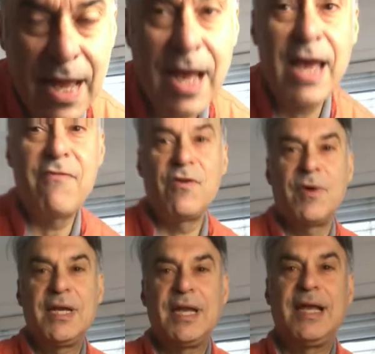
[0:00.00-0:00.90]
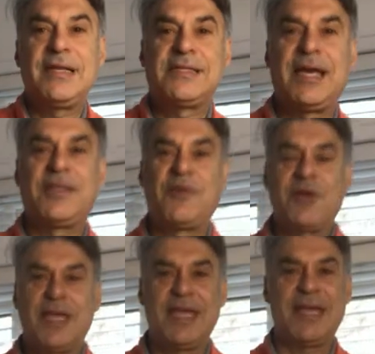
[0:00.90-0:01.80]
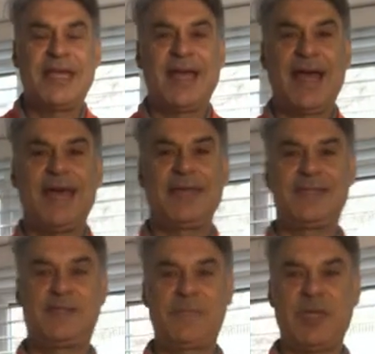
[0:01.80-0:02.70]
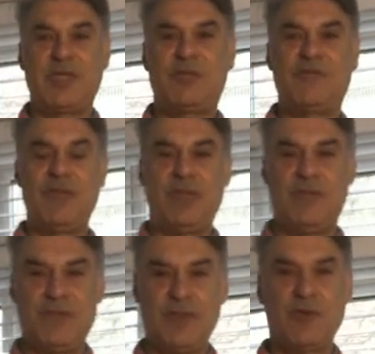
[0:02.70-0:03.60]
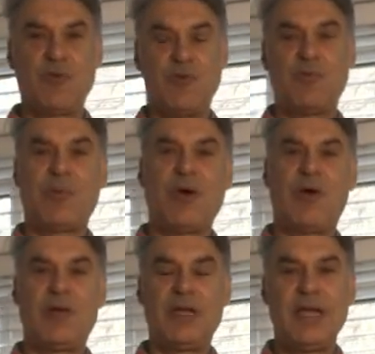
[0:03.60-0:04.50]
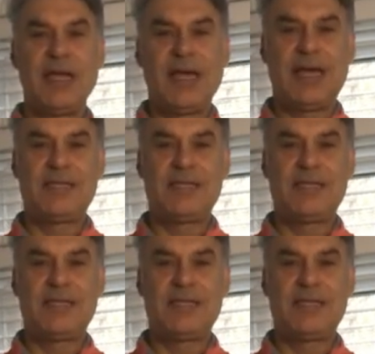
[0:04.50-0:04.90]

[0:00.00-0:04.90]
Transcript: Hi everyone, Alessandro here, and special video for the group on a